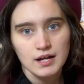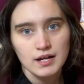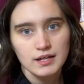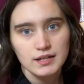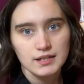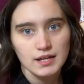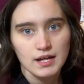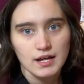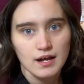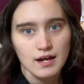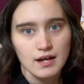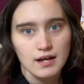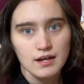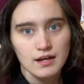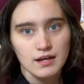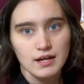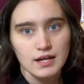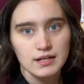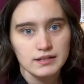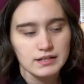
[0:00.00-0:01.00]
Yeah.
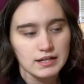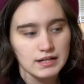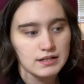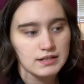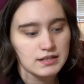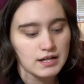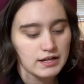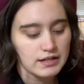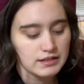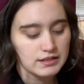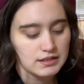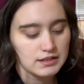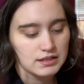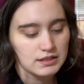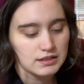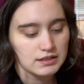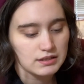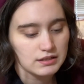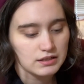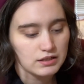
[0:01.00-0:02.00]
And then I decided
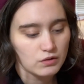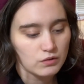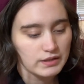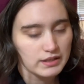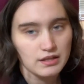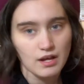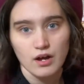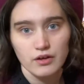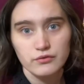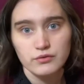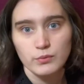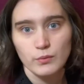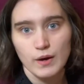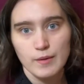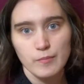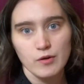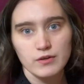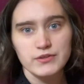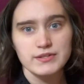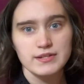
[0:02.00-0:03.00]
to, you know, get the other 2
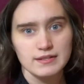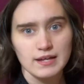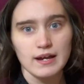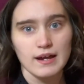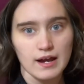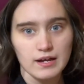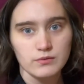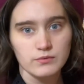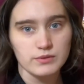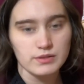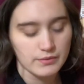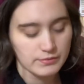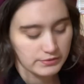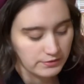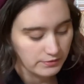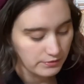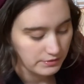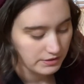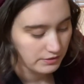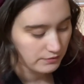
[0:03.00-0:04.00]
eyeballs because I was
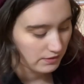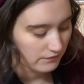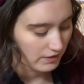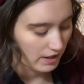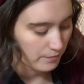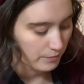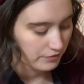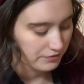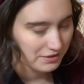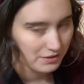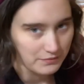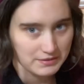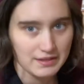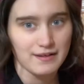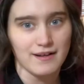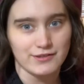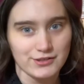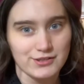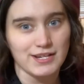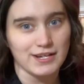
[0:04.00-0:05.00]
using 2 different eyeballs, and I was like,
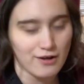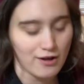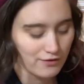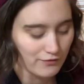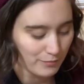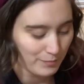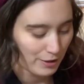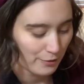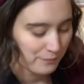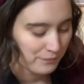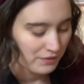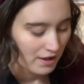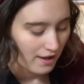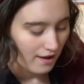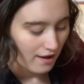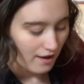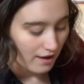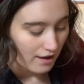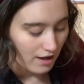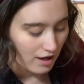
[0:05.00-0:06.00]
I'll just take all of them
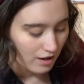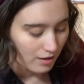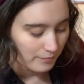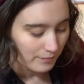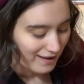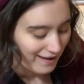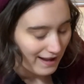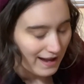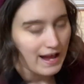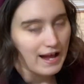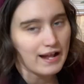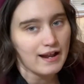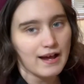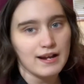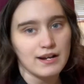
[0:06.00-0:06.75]
out. And I